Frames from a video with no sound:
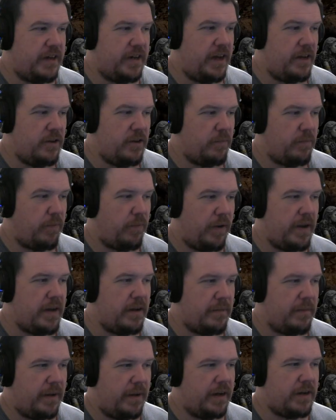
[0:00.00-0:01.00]
and you're
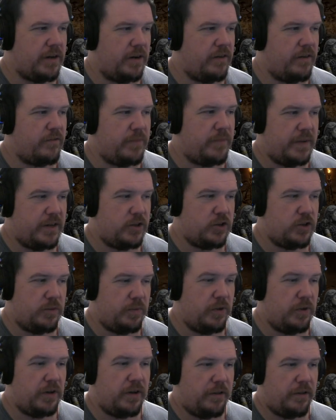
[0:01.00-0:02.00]
breaking my curve because you're
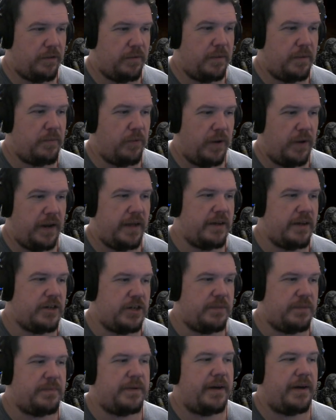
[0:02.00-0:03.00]
pulling a 3.8
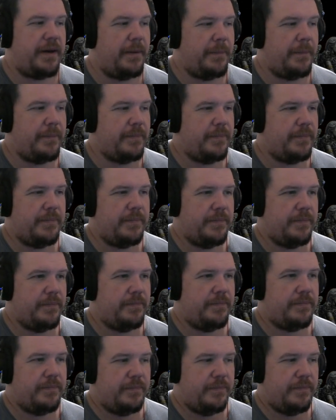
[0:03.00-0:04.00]
GPA.
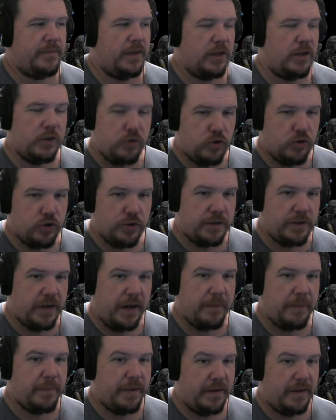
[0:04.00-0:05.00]
You should
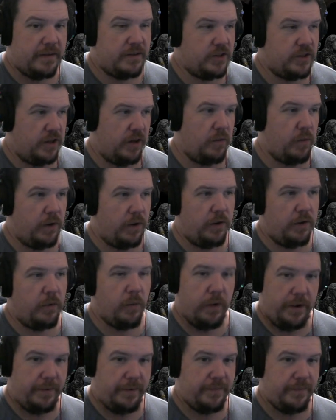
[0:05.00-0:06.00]
not be in Psych
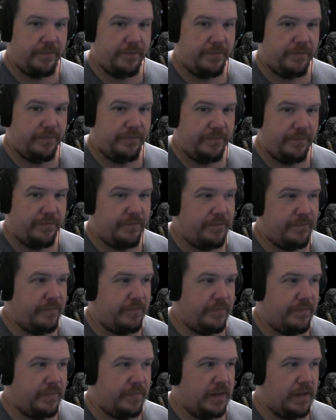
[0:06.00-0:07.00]
101.
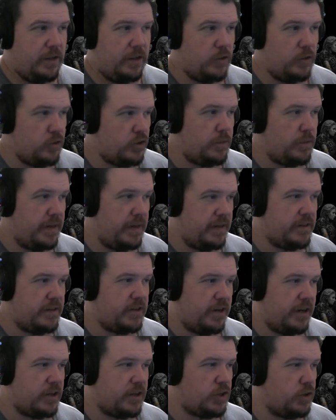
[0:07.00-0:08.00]
You should be in
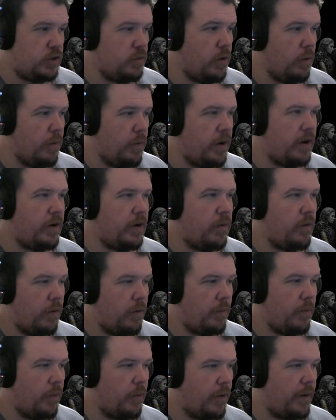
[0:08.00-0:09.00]
Psych 201 or
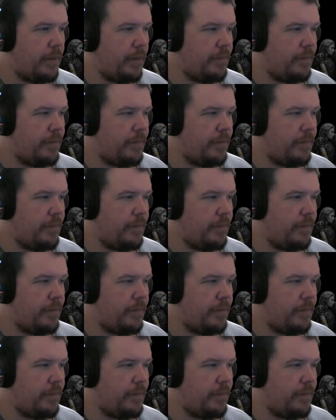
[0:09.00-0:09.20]
more.